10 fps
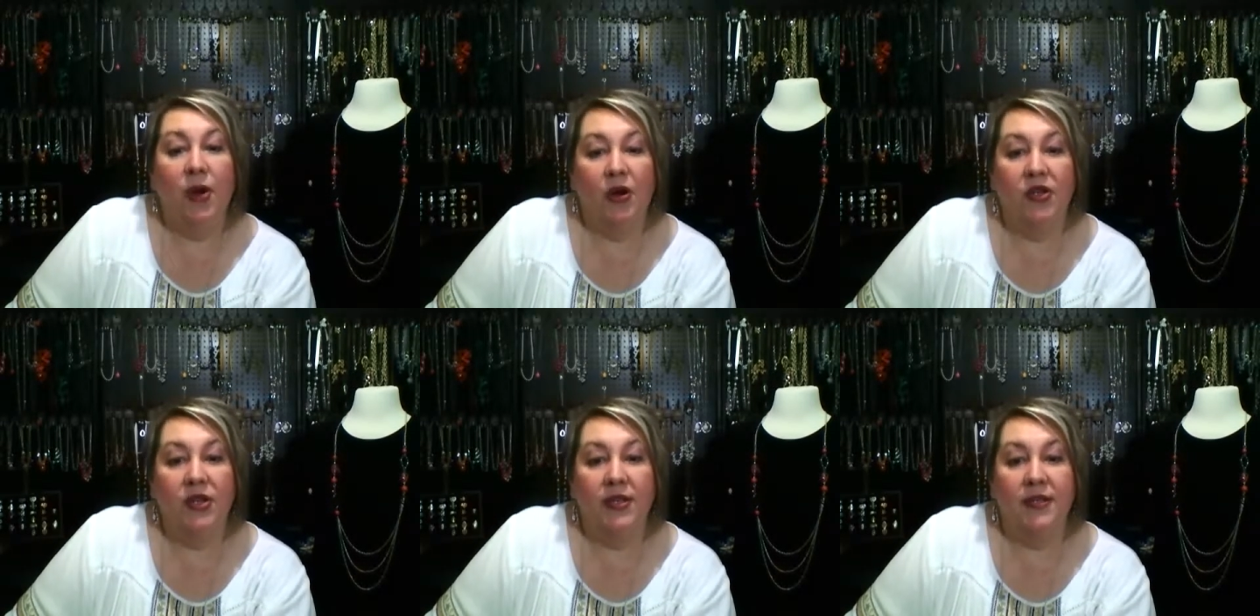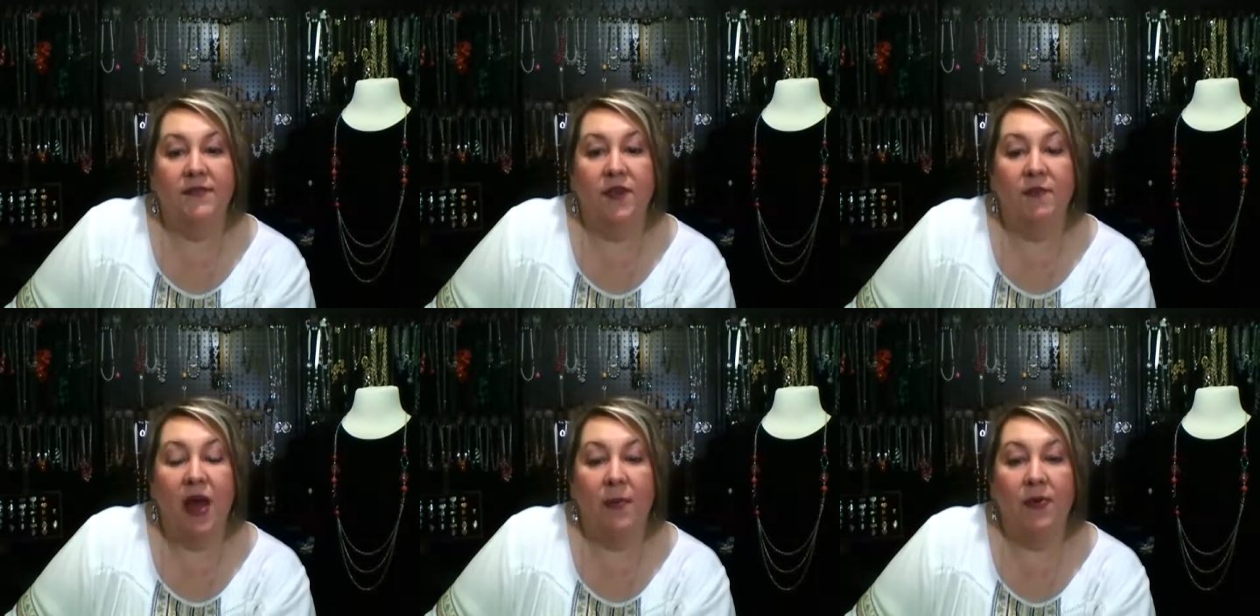purchase from
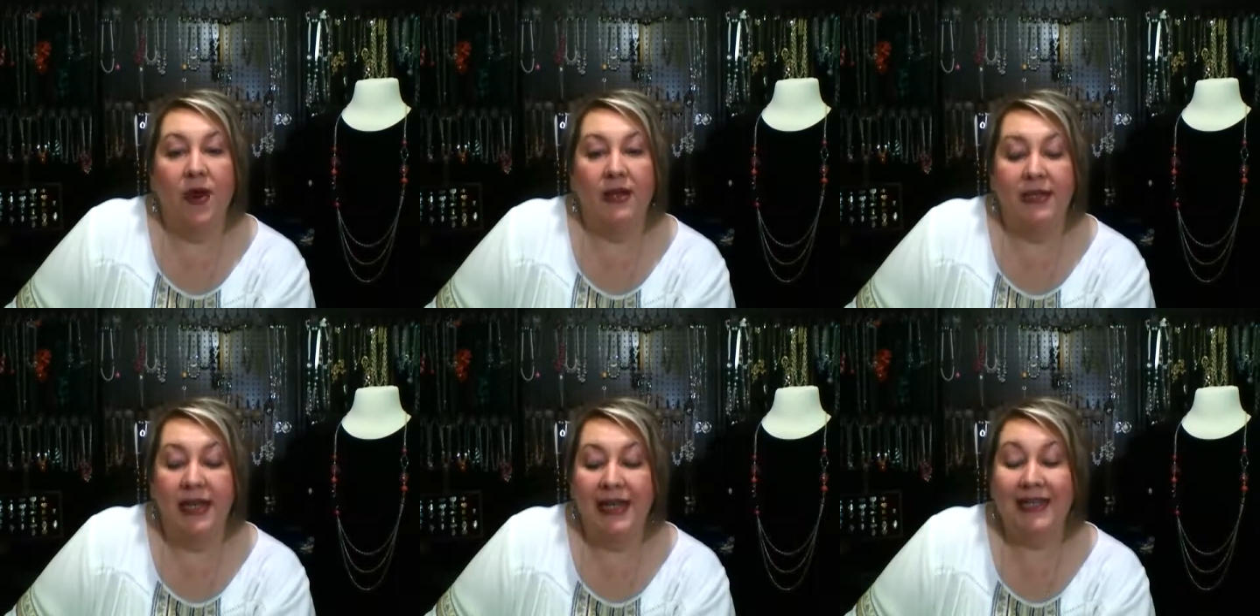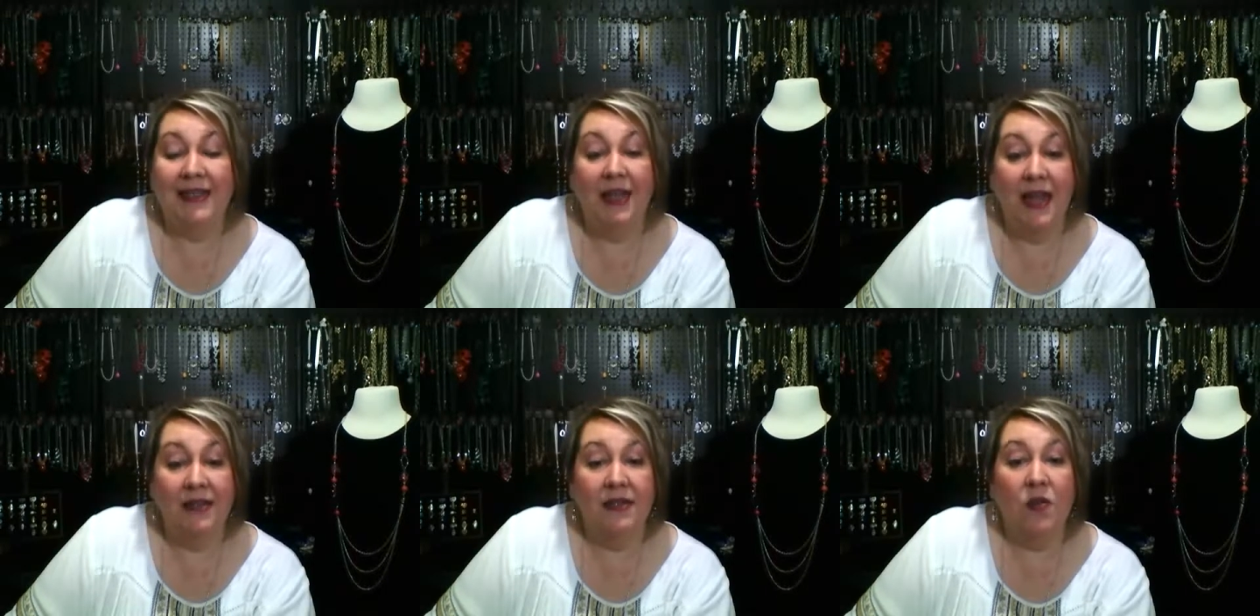Paparazzi is
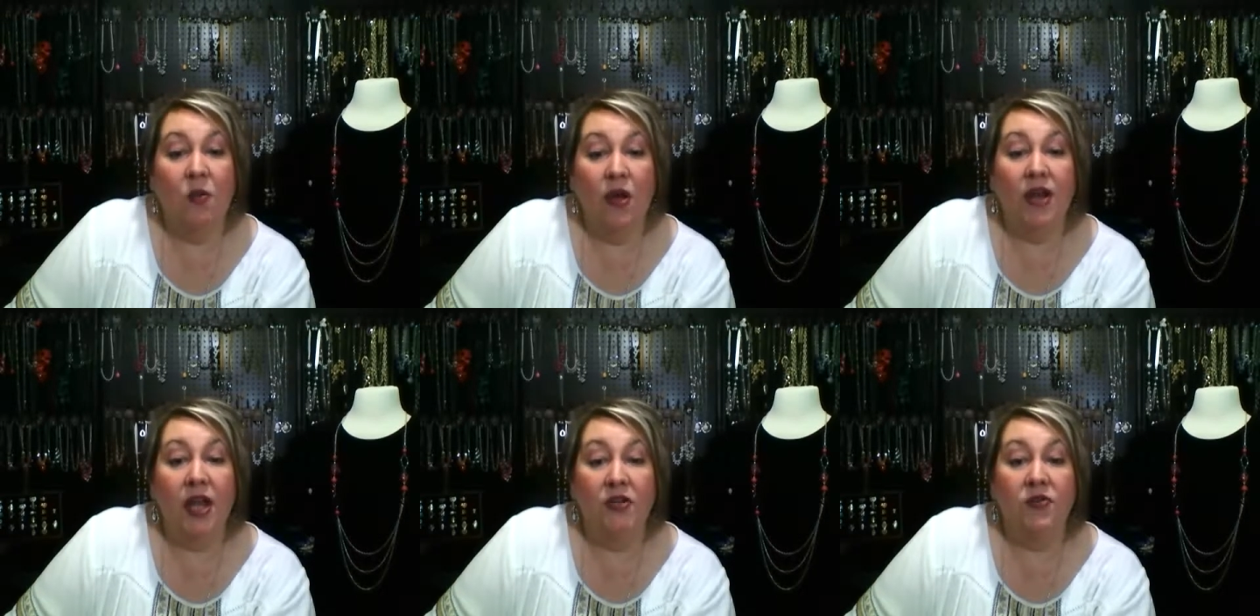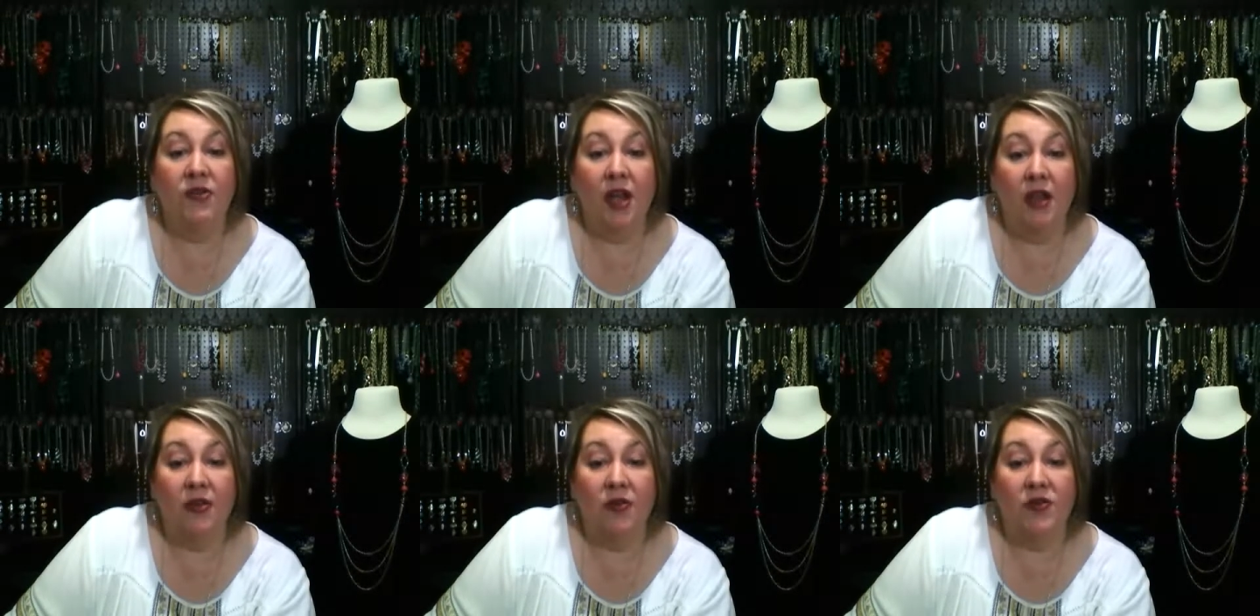less than
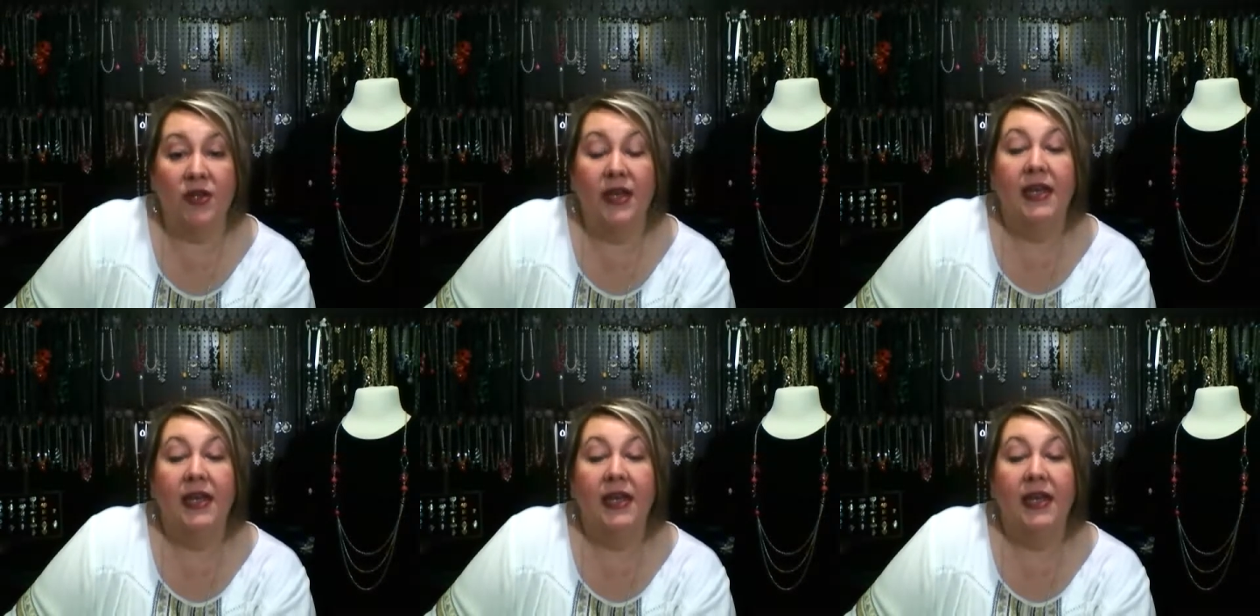$100,